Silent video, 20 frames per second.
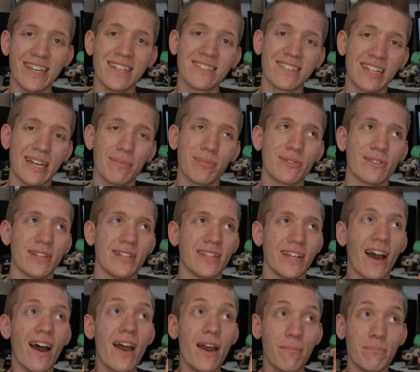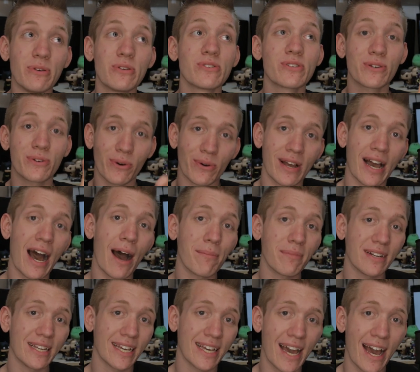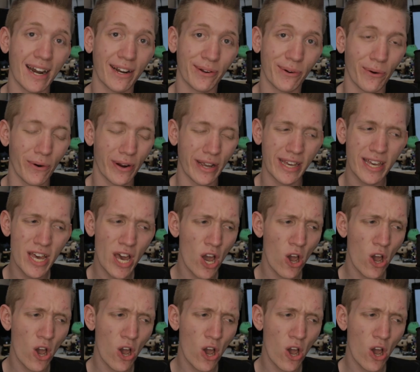he's labeled in the musical comedy category,